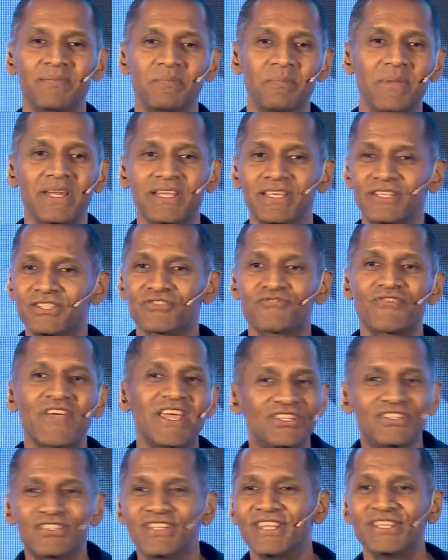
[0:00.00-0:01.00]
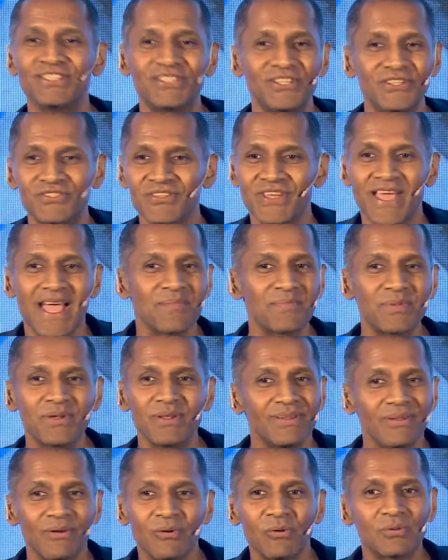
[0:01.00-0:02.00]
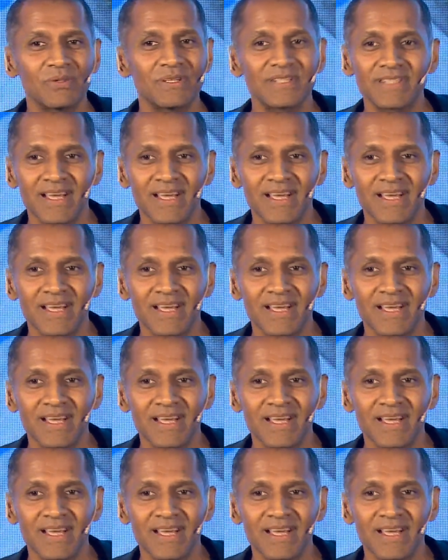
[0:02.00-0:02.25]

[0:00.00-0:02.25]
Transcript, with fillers: and many strange things used to happen all